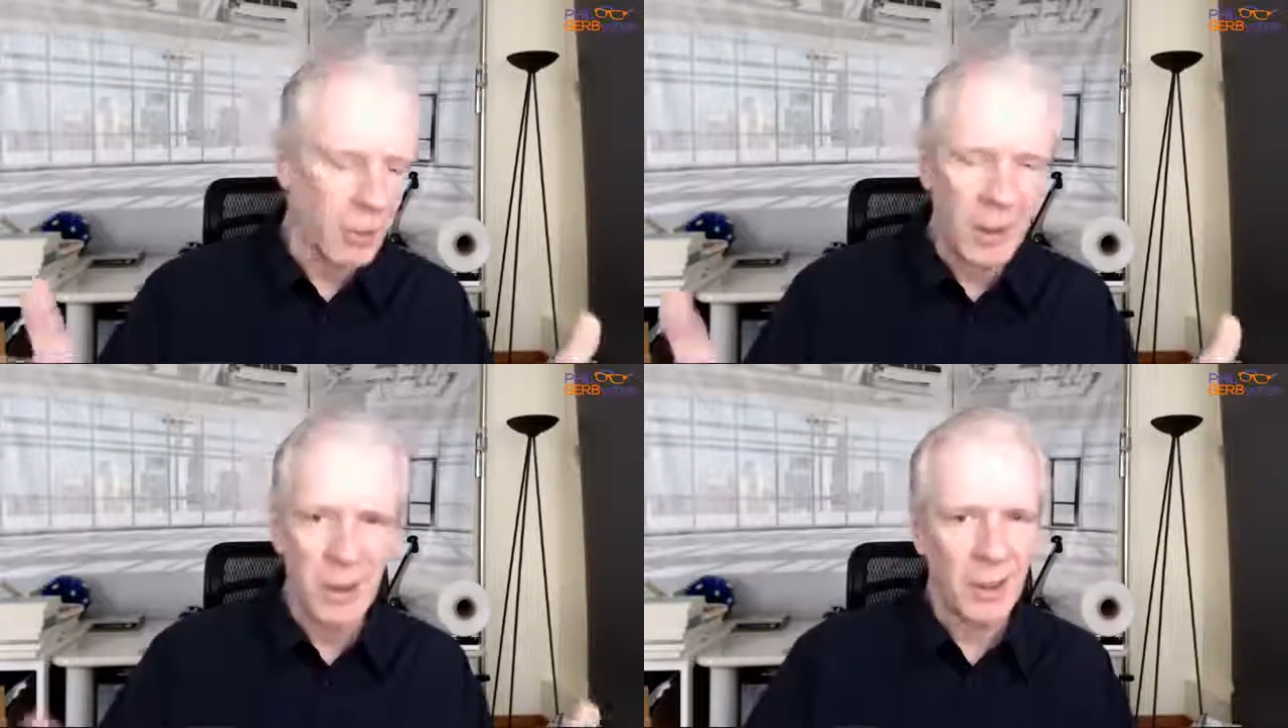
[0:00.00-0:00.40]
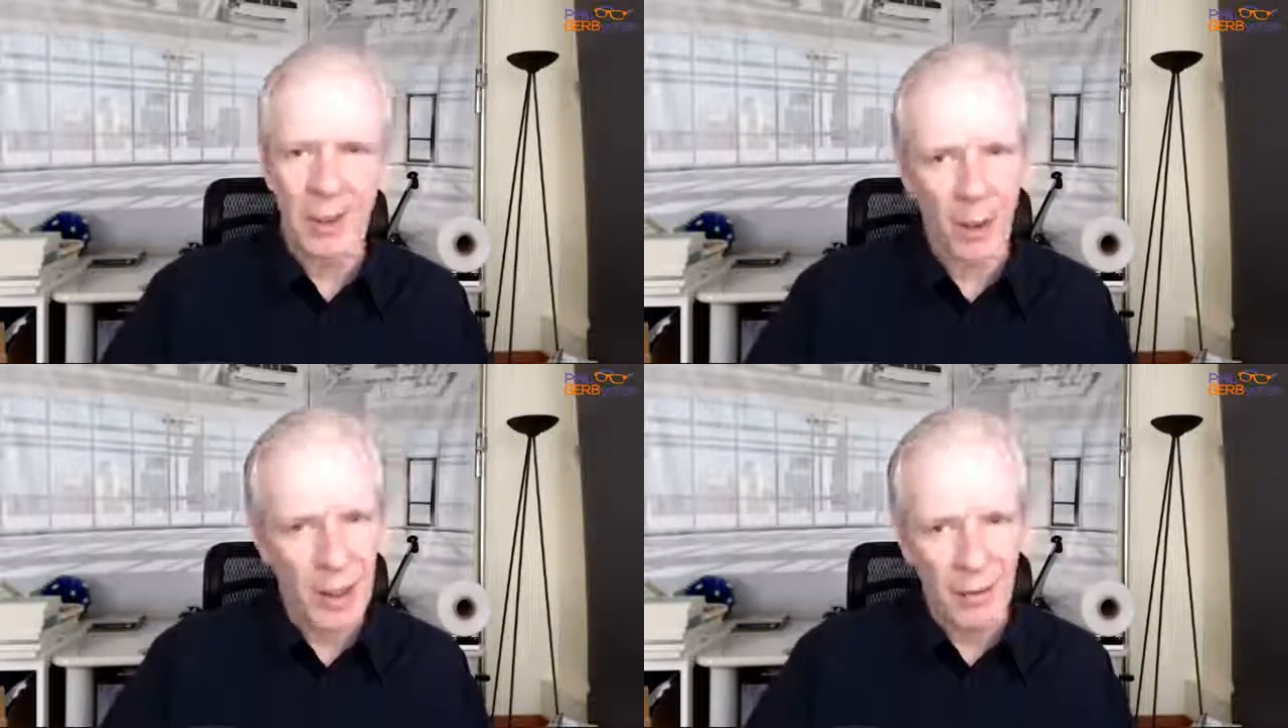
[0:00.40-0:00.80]
I just thought,
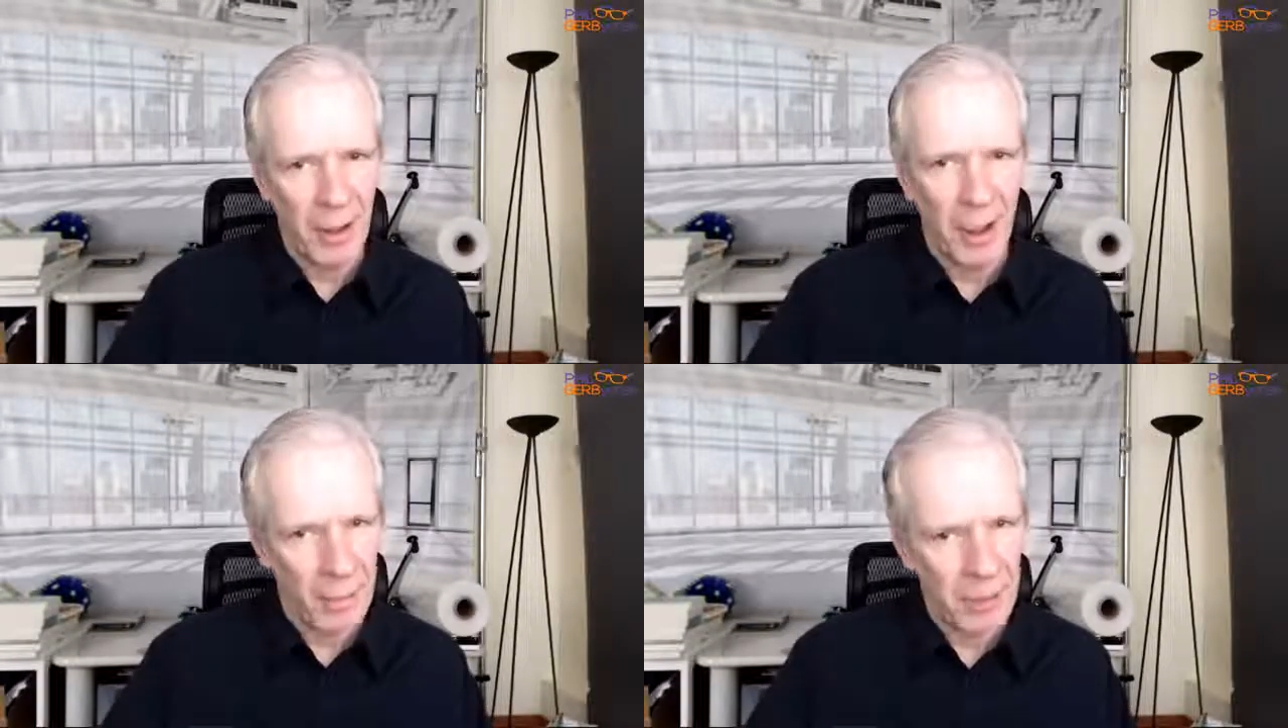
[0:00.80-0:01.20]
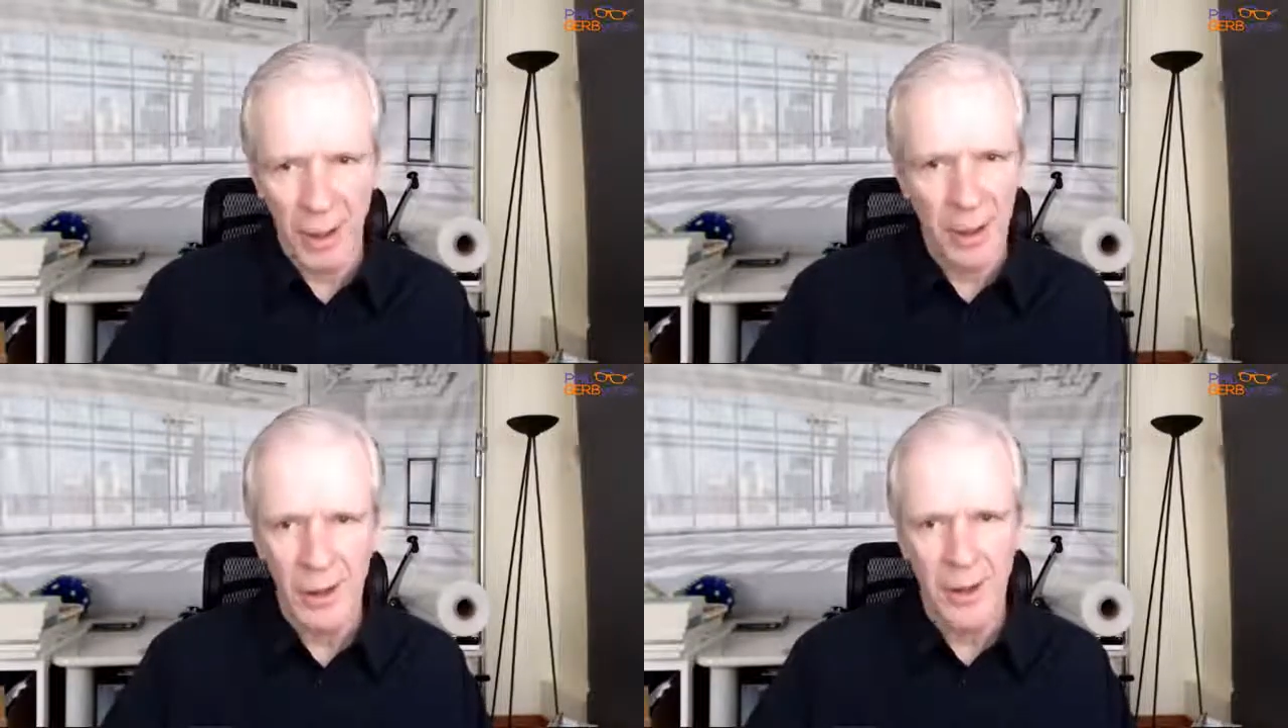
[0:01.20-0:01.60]
okay, fine, I'm going to
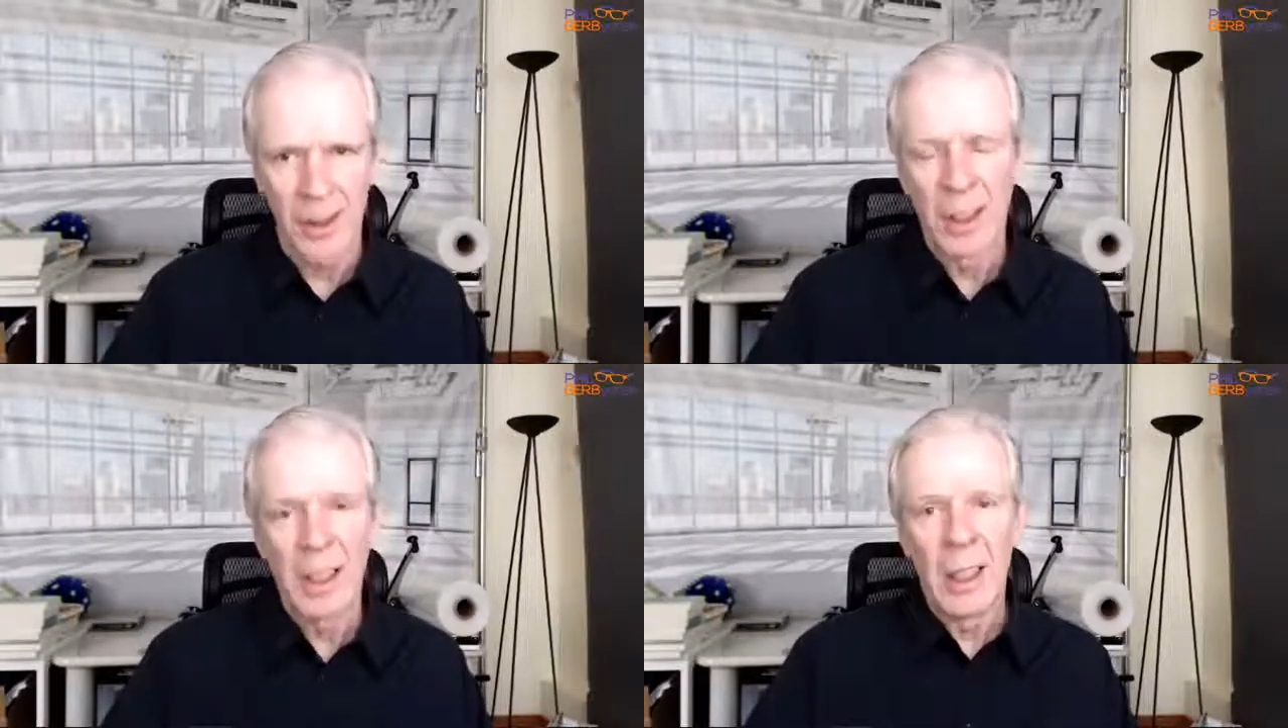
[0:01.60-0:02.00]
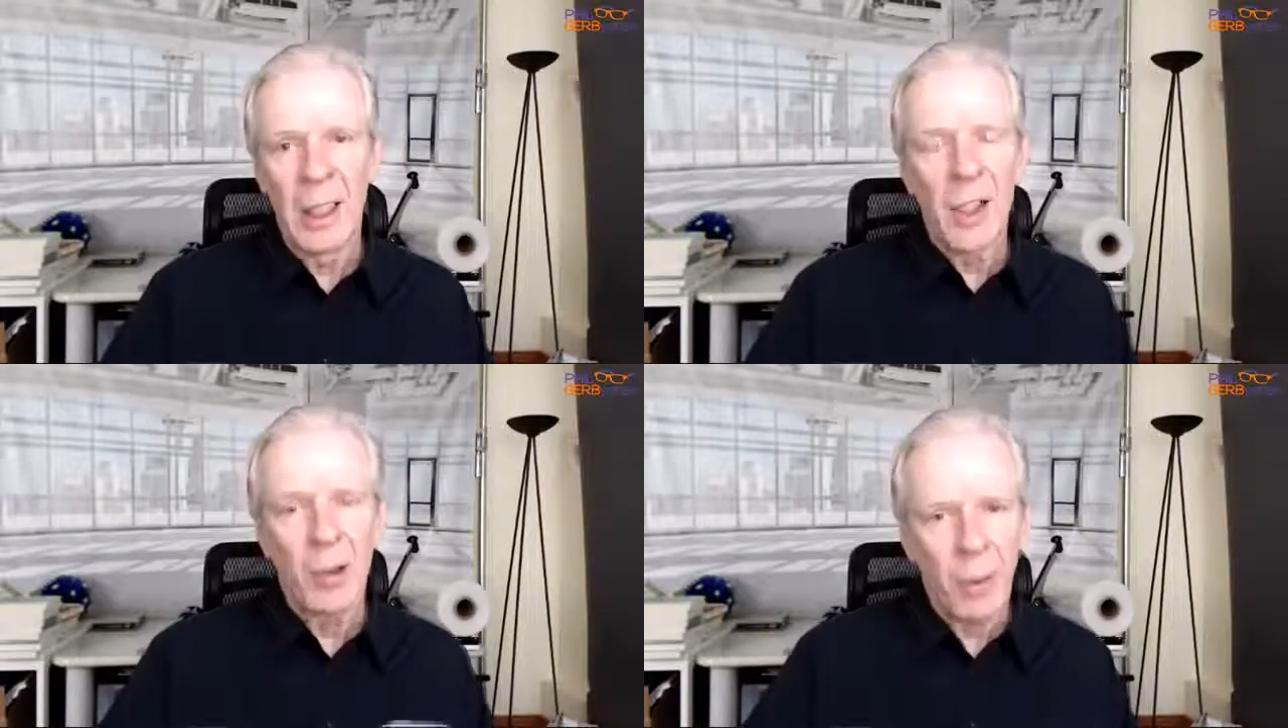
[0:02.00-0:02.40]
do this.
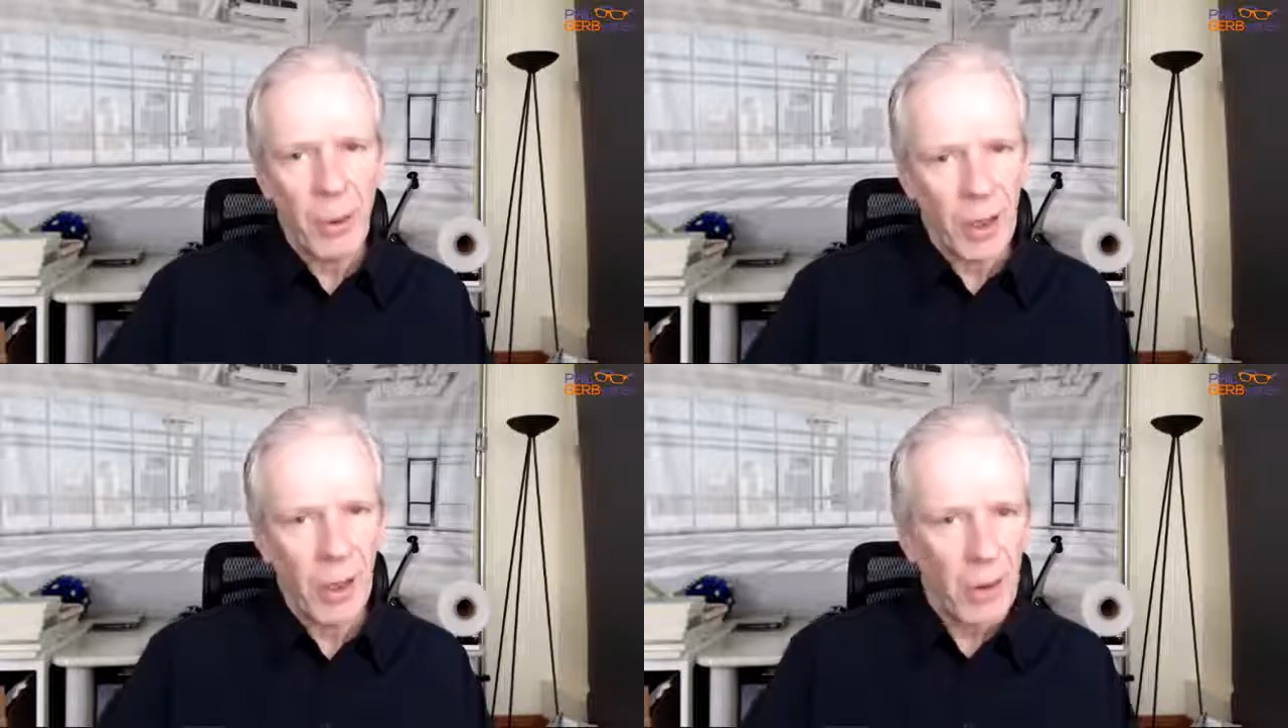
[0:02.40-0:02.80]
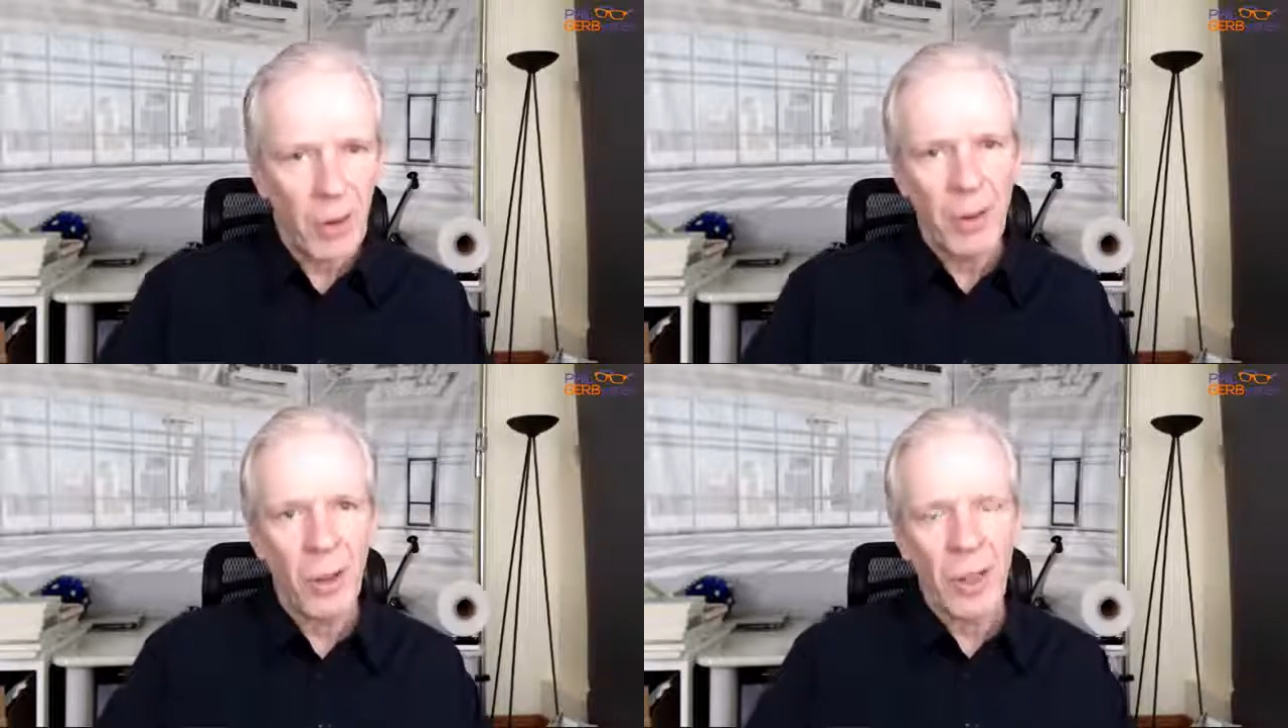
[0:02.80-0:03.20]
So I put together
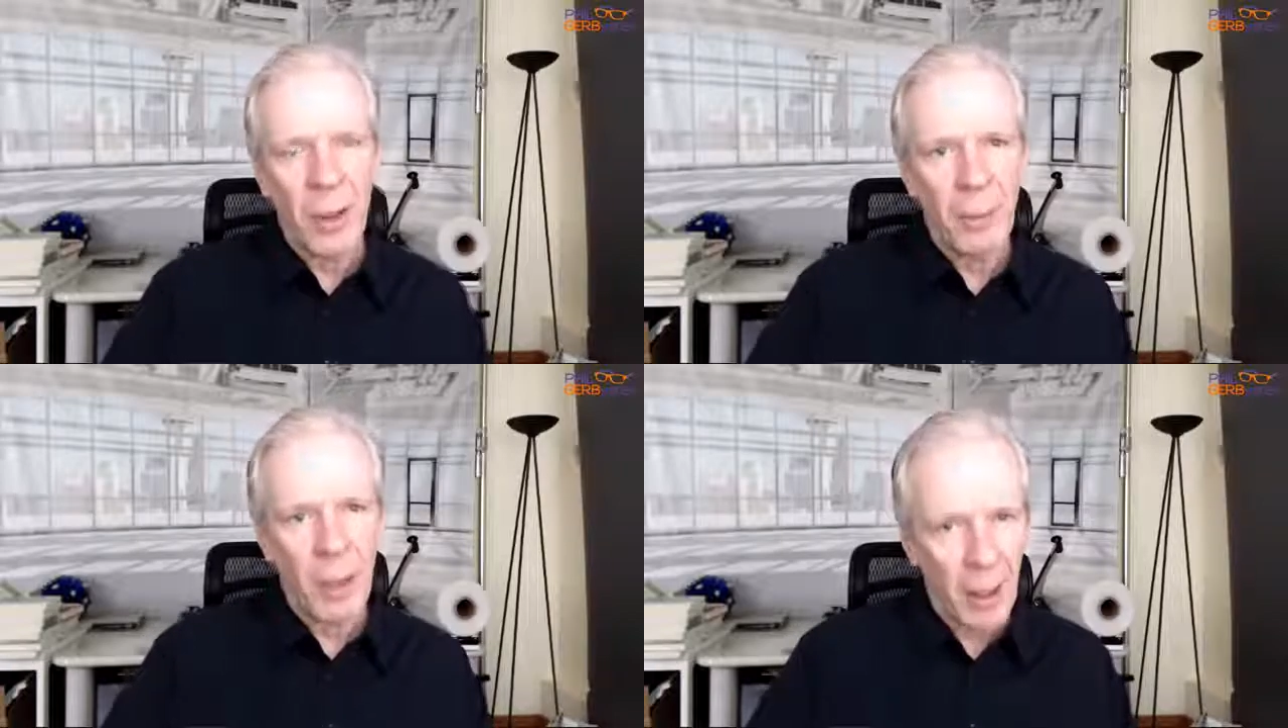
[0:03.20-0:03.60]
this little campaign.